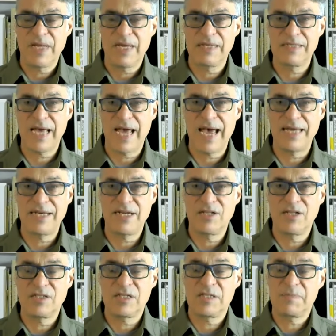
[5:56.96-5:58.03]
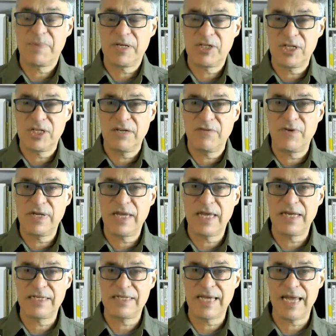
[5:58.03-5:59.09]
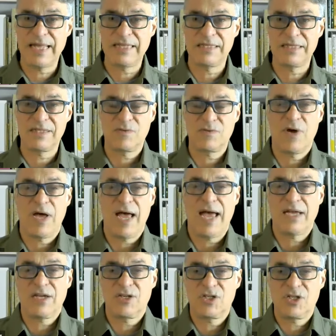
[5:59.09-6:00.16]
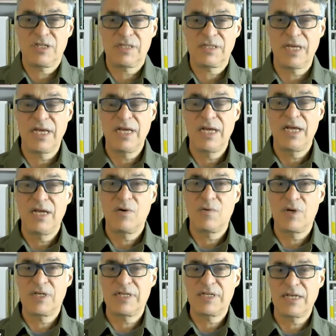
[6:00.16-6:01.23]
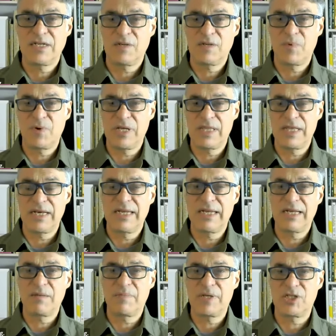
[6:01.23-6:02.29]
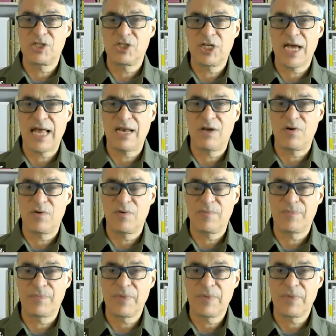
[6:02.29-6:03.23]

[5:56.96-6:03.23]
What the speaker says: As adults, especially if we get tense or anxious, we tend to breathe a little bit shallow